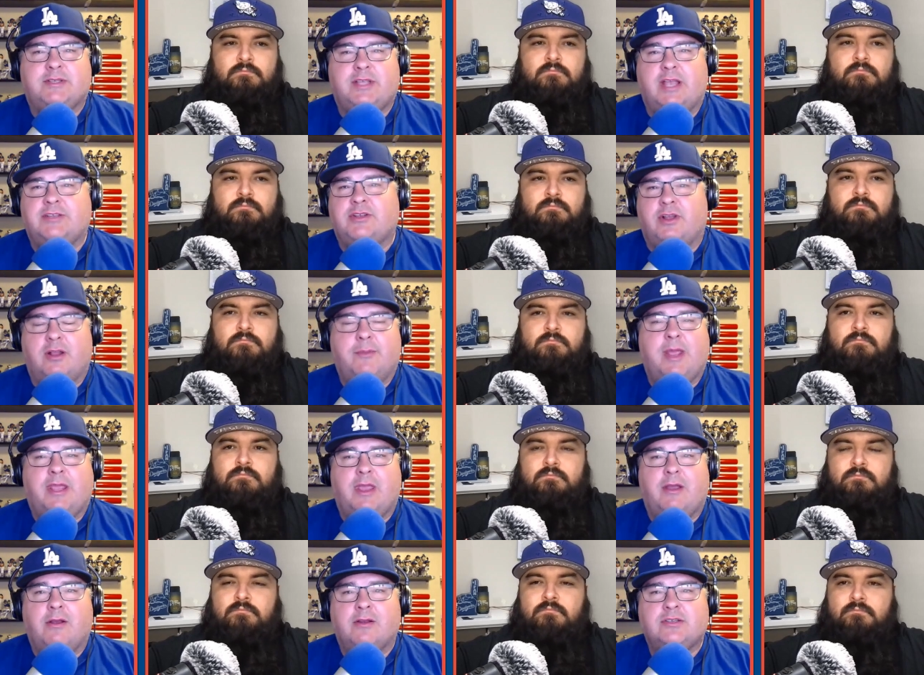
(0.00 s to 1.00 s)
Speaker 1: mistakes you're going to
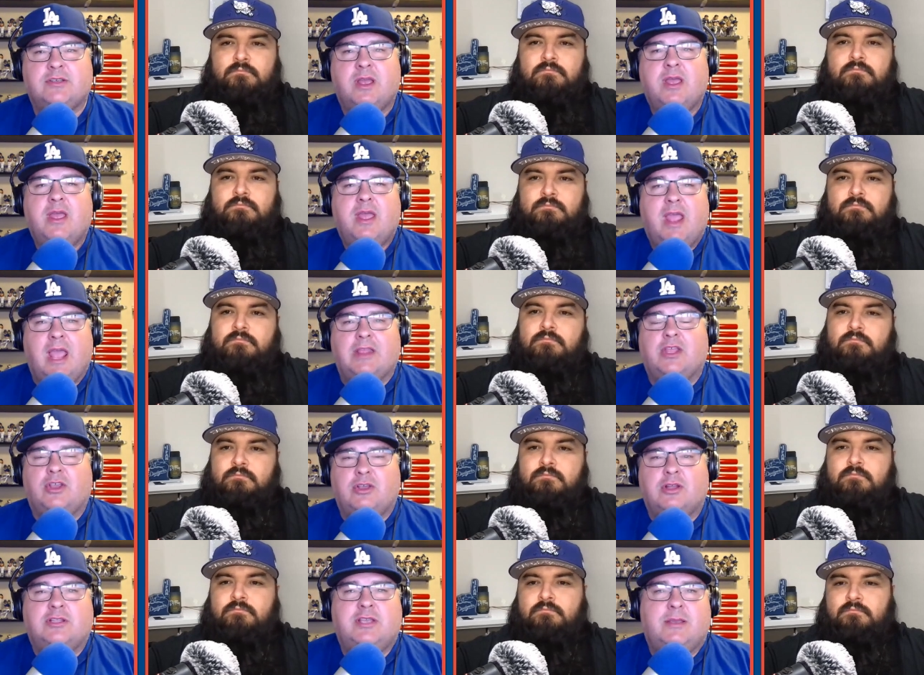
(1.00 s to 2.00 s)
make errors and
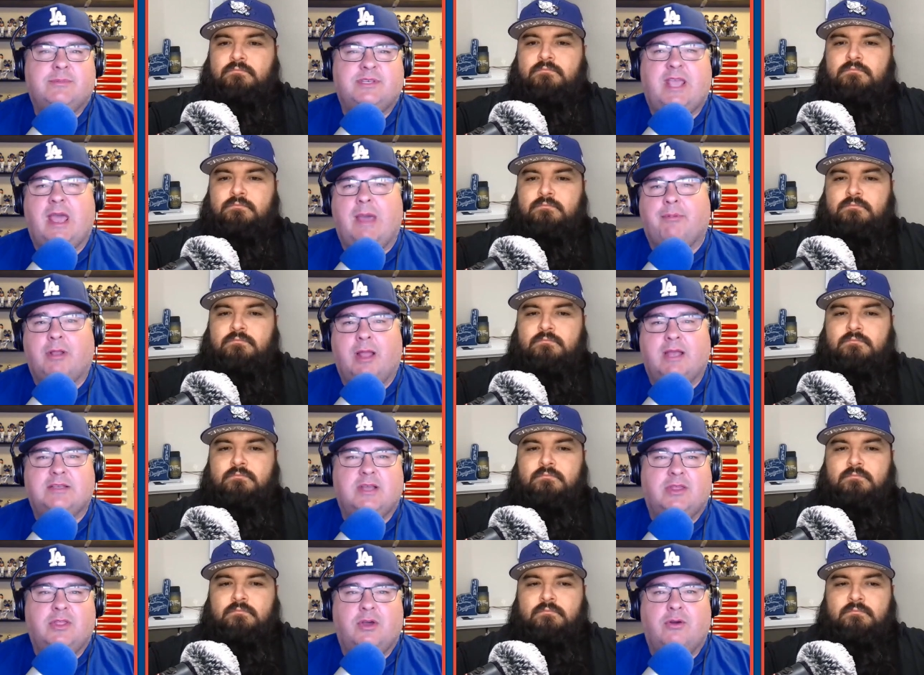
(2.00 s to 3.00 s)
the good teams
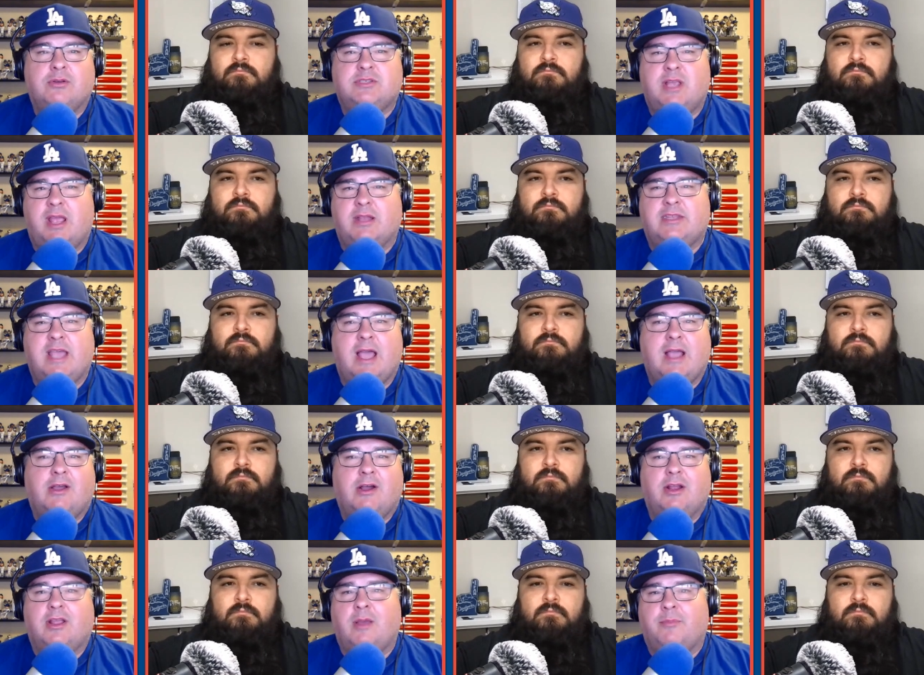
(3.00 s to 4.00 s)
capitalize on those and
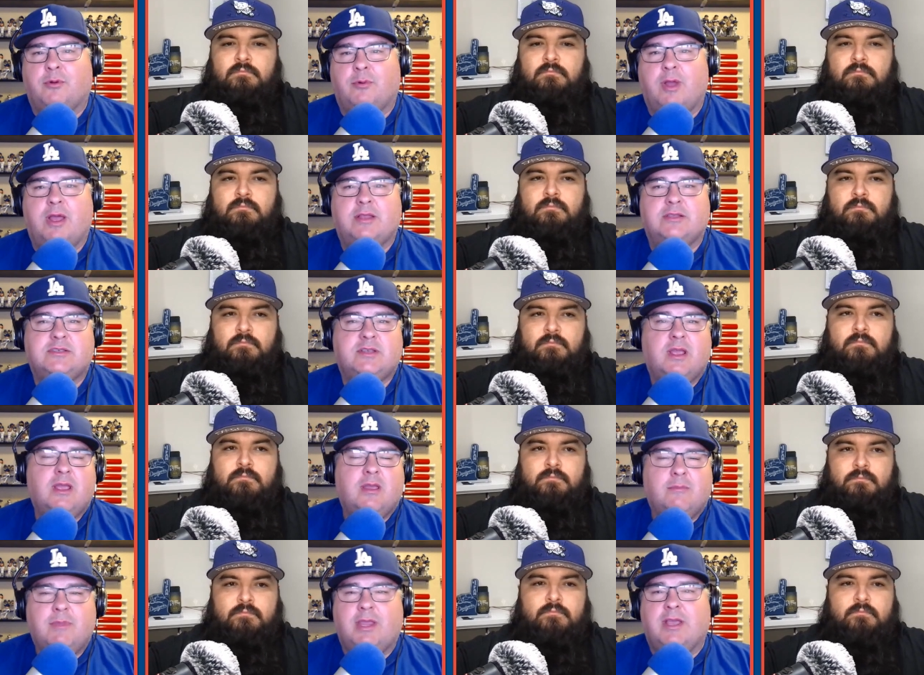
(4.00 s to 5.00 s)
tack on a couple runs
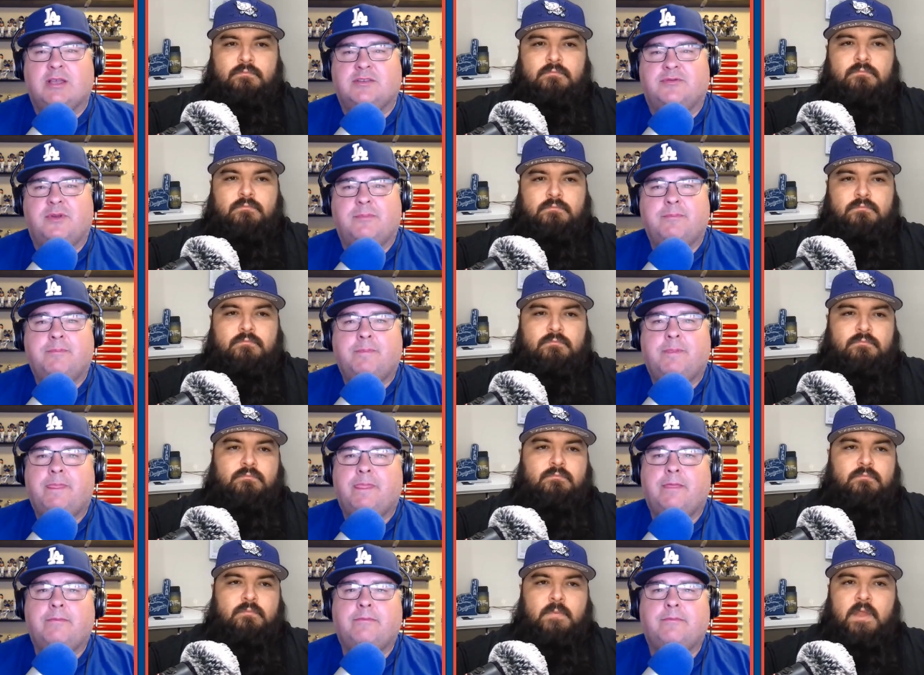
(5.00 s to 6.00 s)
because of them
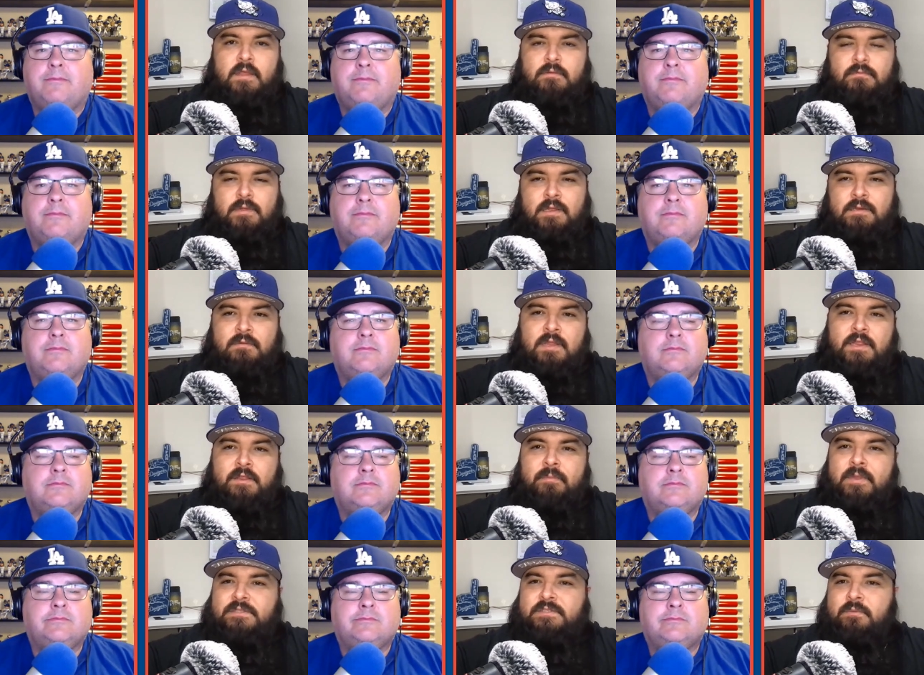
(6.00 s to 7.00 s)
Speaker 2: yeah and like
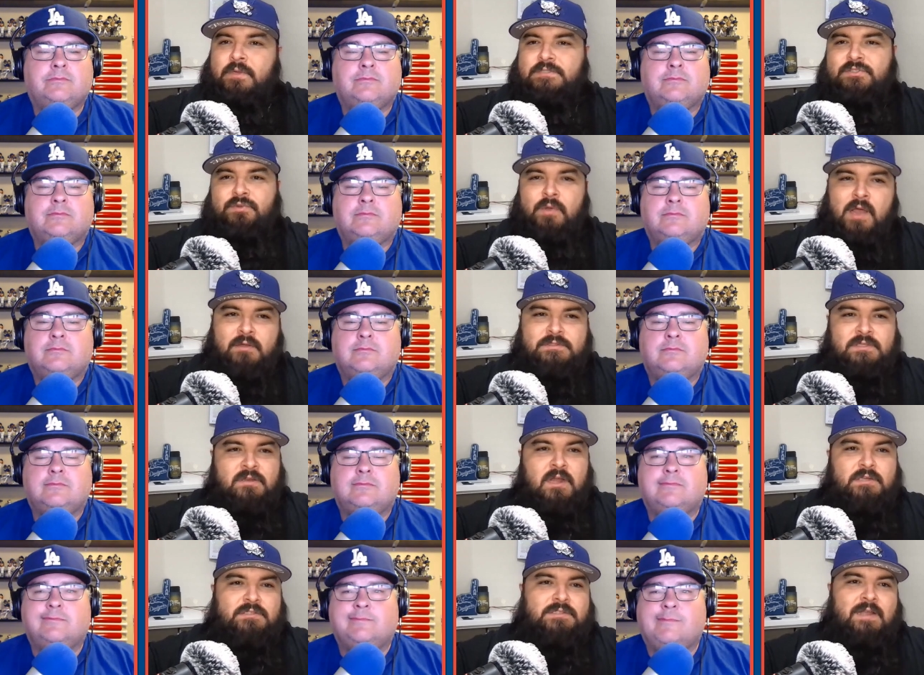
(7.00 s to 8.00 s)
you mentioned with two outs the
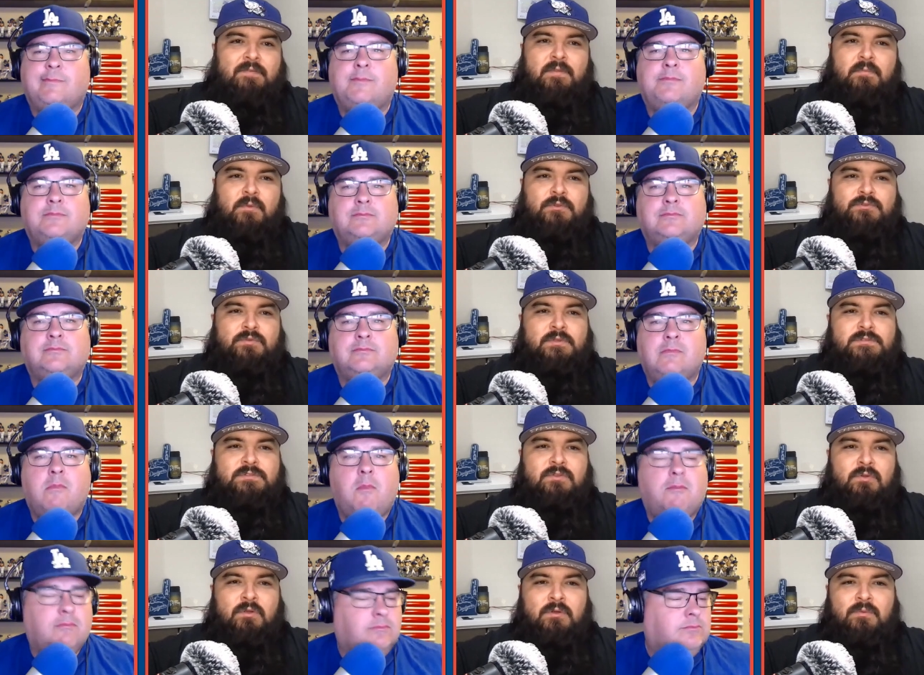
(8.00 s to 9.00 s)
dodgers have the most runs
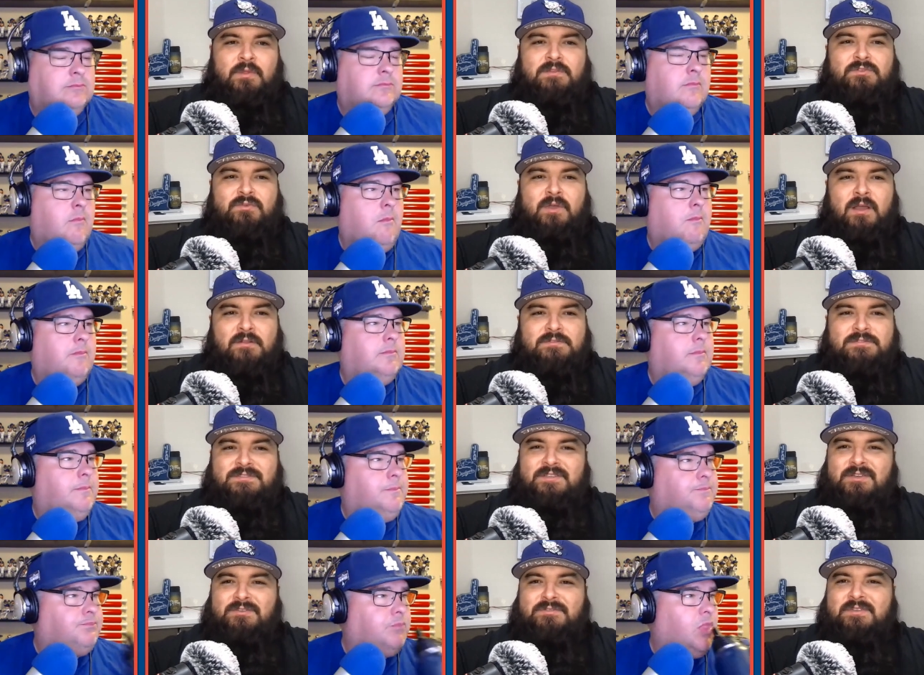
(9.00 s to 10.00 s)
scored with two outs
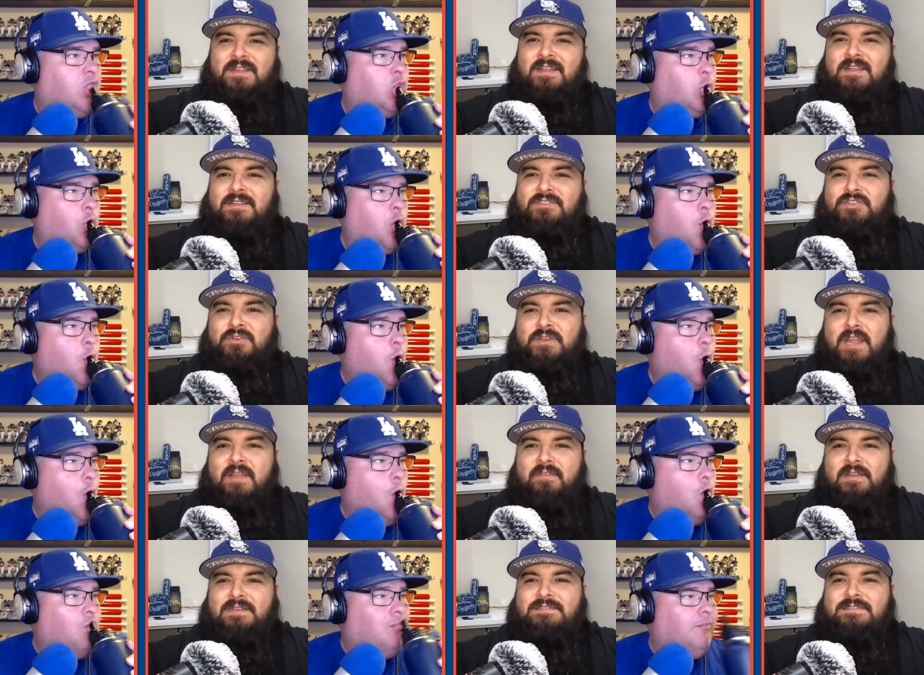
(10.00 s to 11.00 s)
you know joe
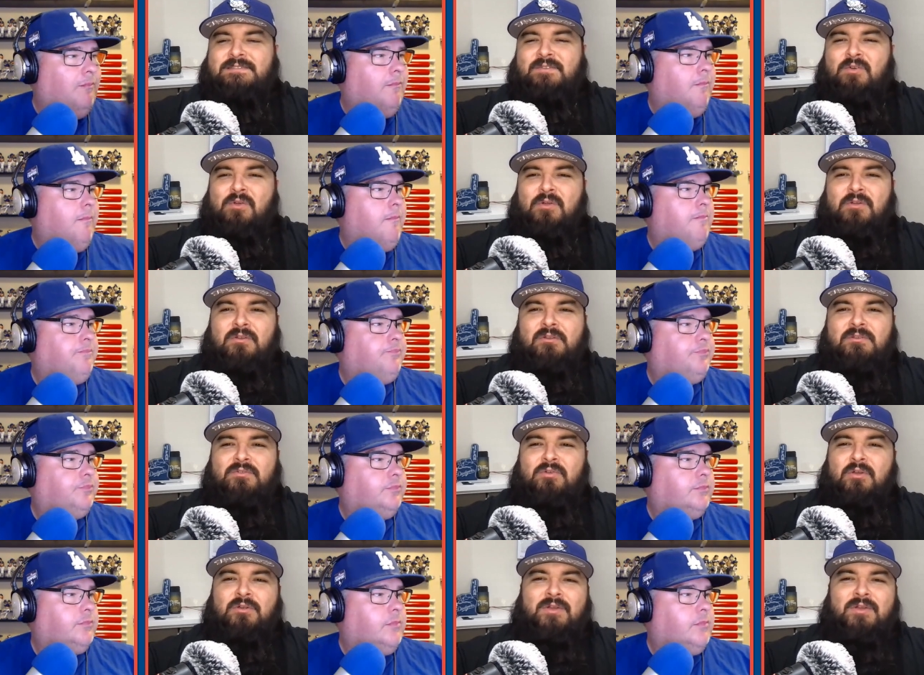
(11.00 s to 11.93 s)
davis and Orel and or